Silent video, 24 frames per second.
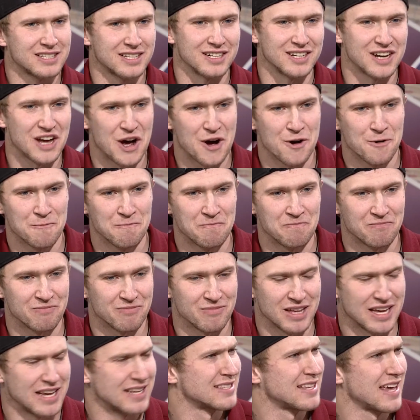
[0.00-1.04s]
to know
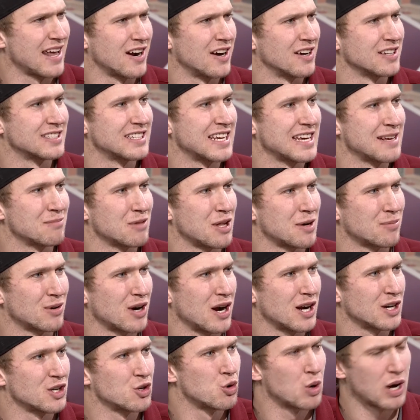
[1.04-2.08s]
is that on Team
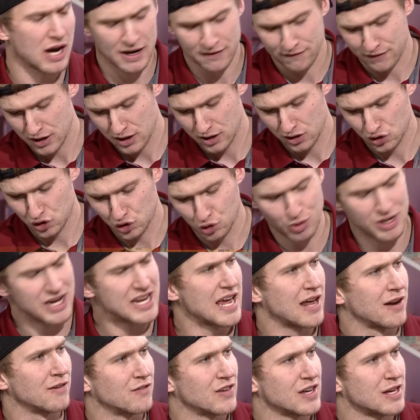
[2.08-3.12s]
LeBron you have 3
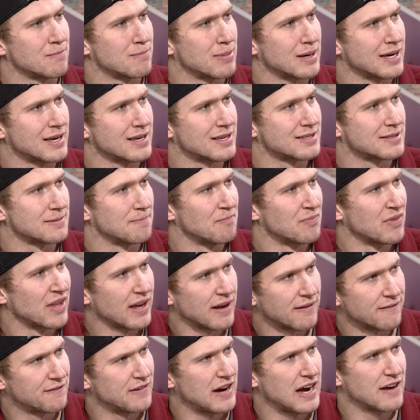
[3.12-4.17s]
MVPs
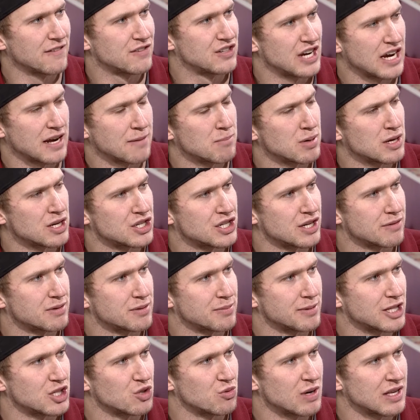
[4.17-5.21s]
and 5 championships
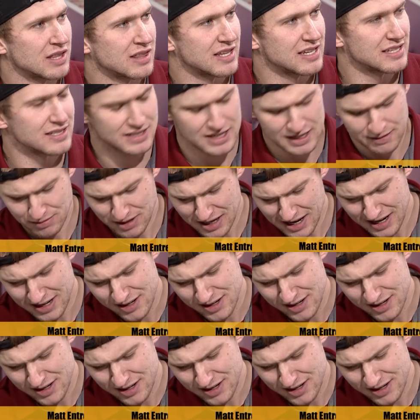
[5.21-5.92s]
between these teams. And